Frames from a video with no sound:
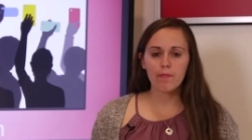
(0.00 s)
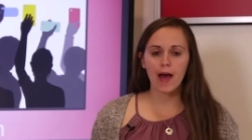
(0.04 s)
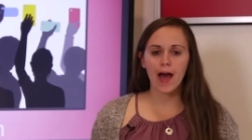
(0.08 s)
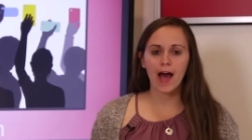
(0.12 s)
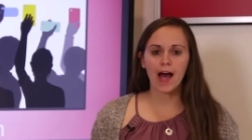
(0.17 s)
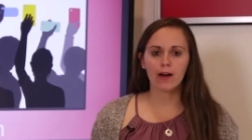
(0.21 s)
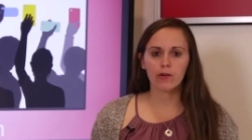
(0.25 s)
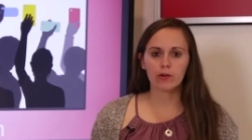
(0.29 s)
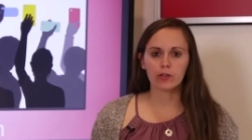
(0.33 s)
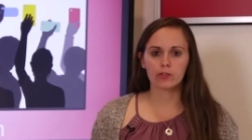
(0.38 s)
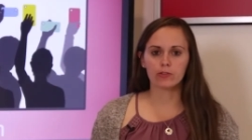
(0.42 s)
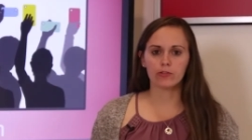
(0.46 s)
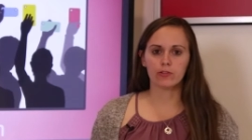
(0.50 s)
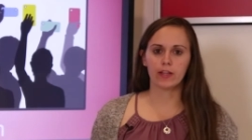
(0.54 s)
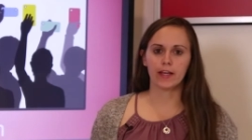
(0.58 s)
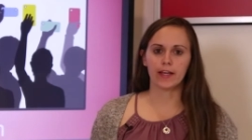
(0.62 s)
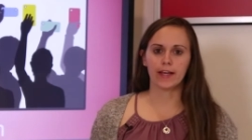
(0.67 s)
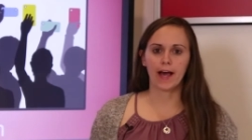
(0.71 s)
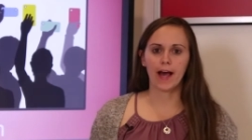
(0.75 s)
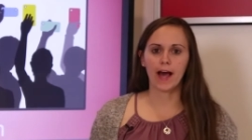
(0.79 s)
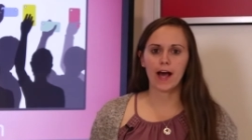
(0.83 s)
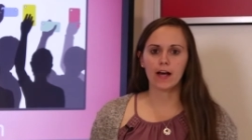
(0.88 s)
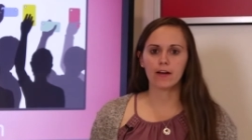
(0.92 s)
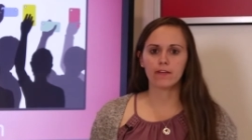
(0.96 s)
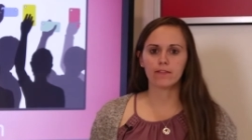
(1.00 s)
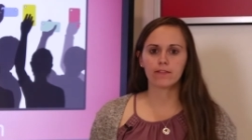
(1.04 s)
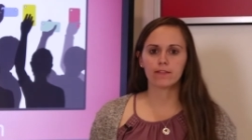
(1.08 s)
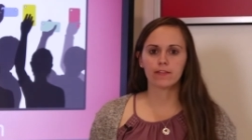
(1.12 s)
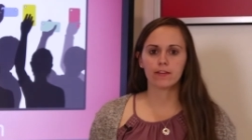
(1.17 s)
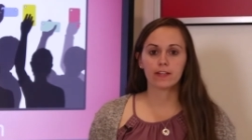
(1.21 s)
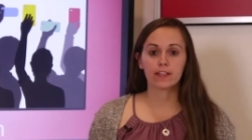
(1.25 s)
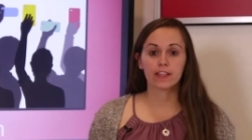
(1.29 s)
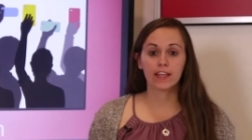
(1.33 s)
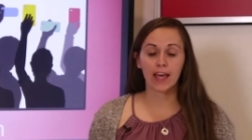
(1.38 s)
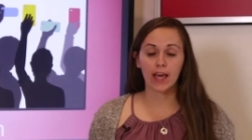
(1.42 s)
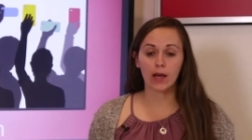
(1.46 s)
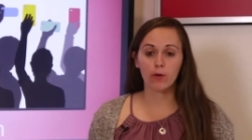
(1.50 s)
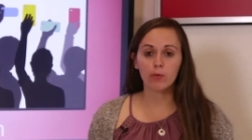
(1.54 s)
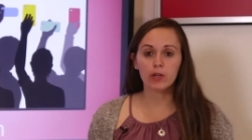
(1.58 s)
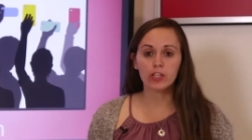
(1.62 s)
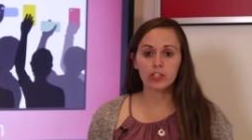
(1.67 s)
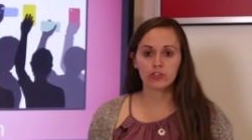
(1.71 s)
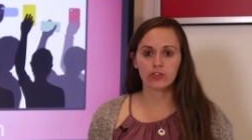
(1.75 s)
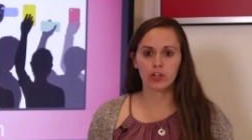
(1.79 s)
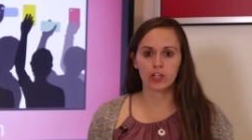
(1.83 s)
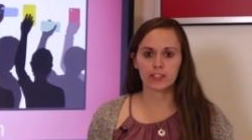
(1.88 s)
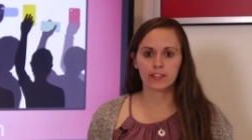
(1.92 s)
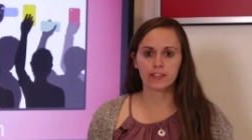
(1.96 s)
power do they have? Can we
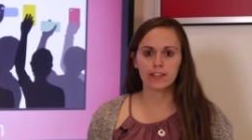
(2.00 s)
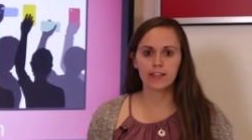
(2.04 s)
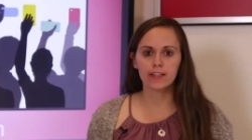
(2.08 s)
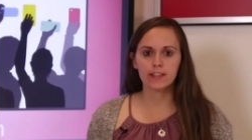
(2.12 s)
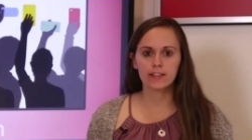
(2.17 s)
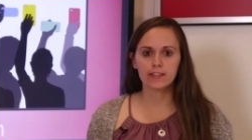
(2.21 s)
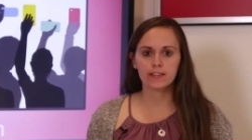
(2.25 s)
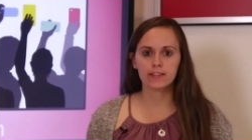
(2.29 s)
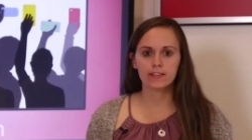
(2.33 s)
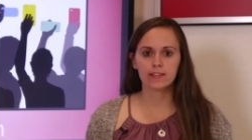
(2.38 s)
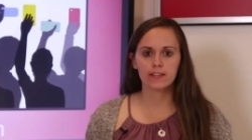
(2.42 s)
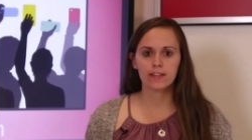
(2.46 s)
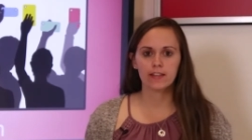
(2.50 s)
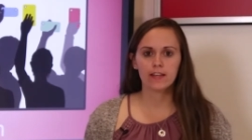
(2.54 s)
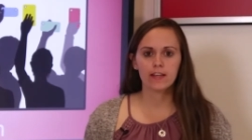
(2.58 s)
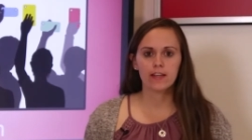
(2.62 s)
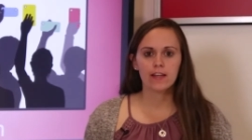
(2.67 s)
trust this?